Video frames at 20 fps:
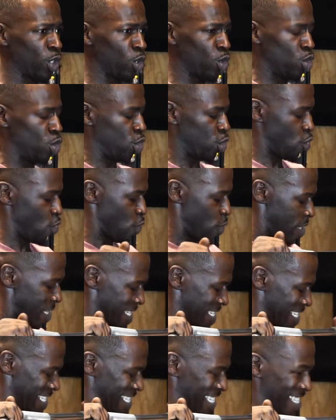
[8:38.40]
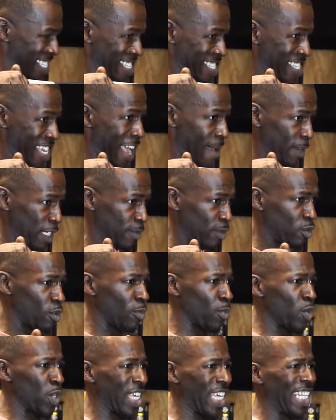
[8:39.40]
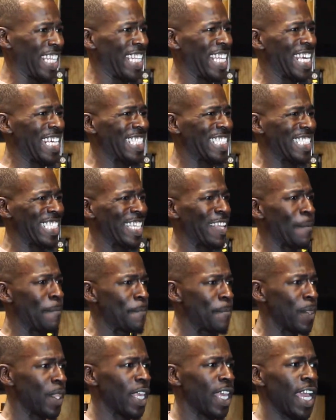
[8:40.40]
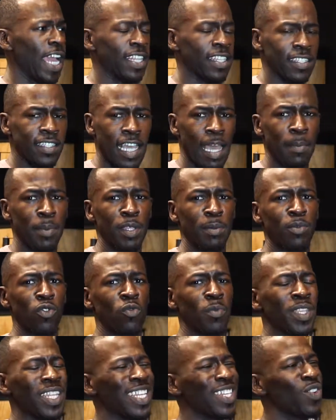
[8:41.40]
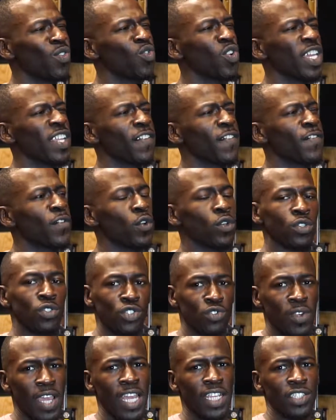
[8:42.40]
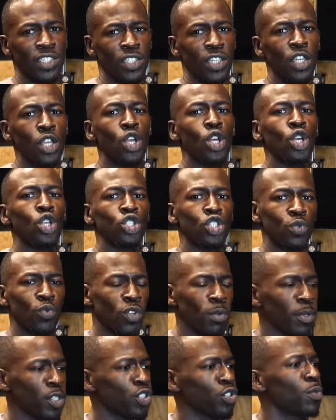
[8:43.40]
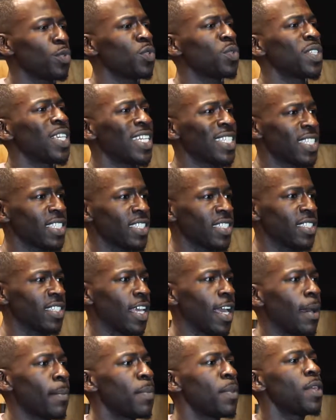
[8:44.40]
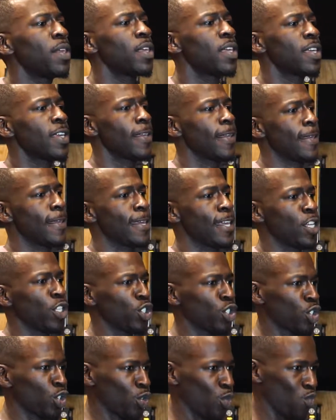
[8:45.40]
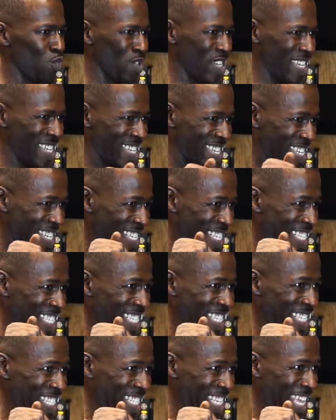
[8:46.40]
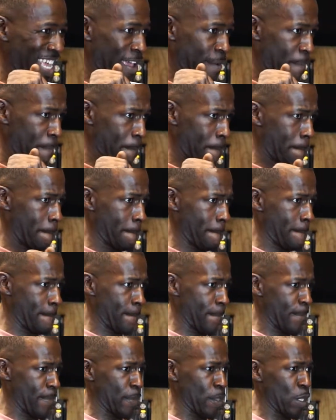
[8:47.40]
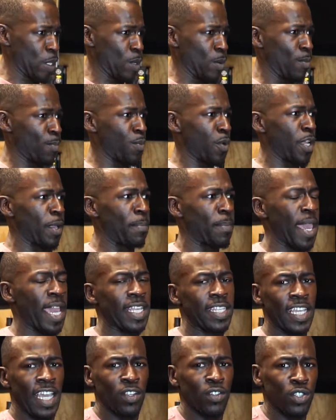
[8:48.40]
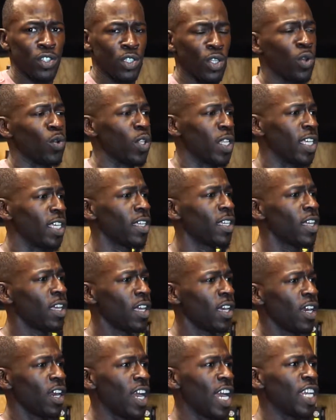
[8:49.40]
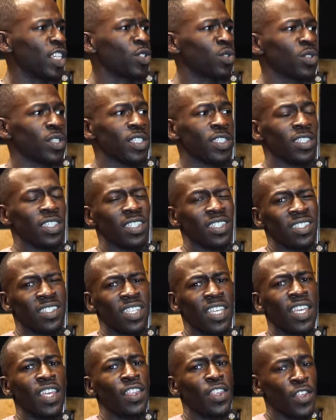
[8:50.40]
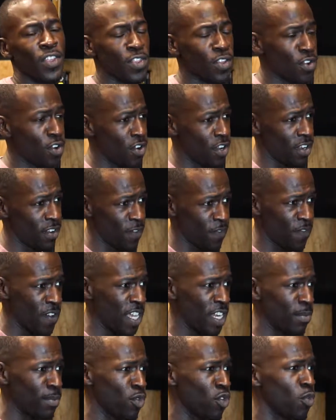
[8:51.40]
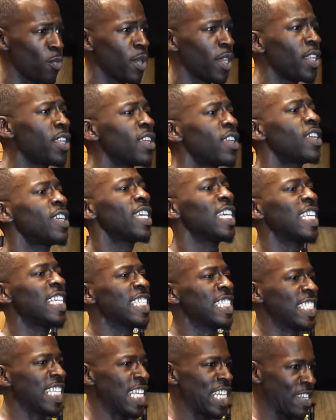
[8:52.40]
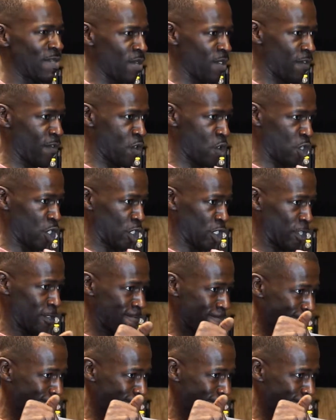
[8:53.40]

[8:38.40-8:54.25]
sure you squeeze at the top, because most people get lazy at the top of the movement and they don't get a full contraction. So you want to make sure when you get to the top, squeeze at the top, bring it back down slowly. All right, so this is the third and the final movement, standing reverse,